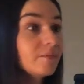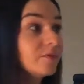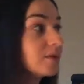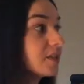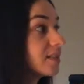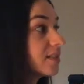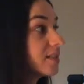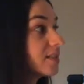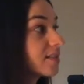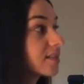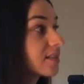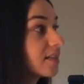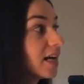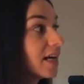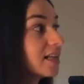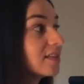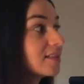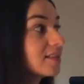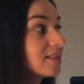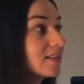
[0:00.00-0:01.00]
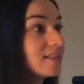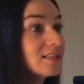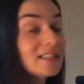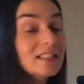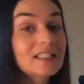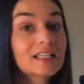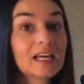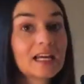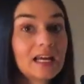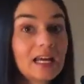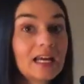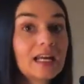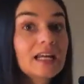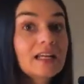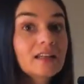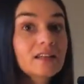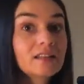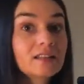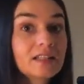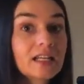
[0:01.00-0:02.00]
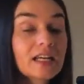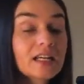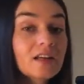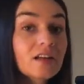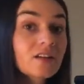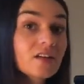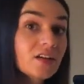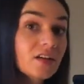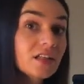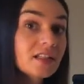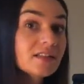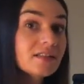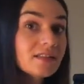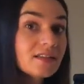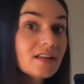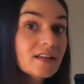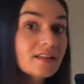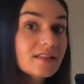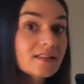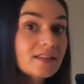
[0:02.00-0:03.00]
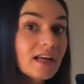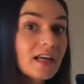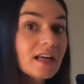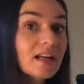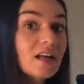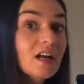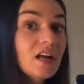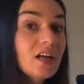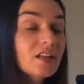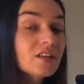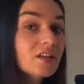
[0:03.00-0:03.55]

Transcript: For instance, clients in DKA, they're in acidic state.